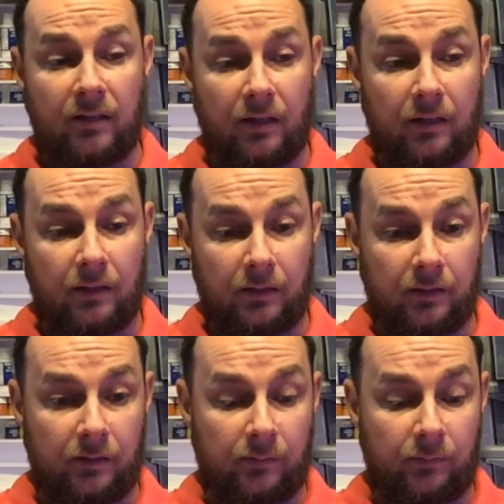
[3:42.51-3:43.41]

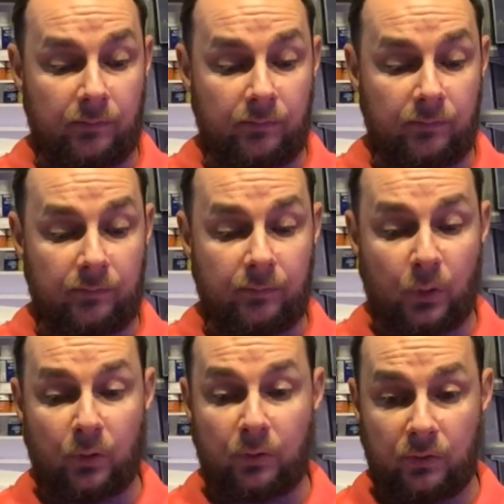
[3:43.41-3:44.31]

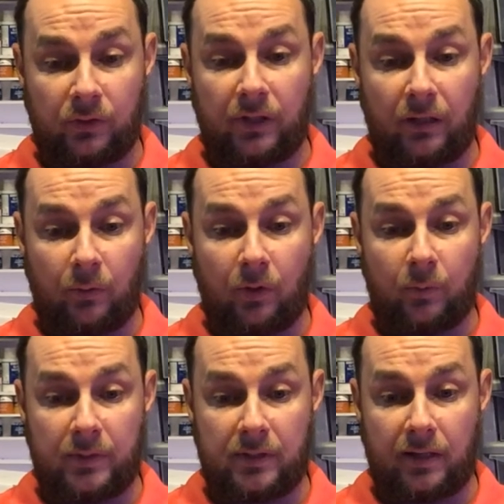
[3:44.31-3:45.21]
But yeah, we're
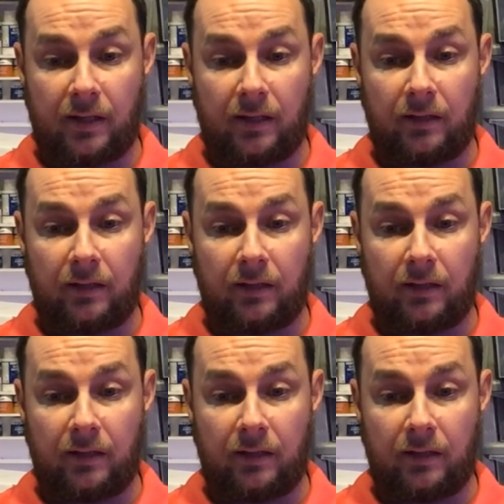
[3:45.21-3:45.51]
hoping to get.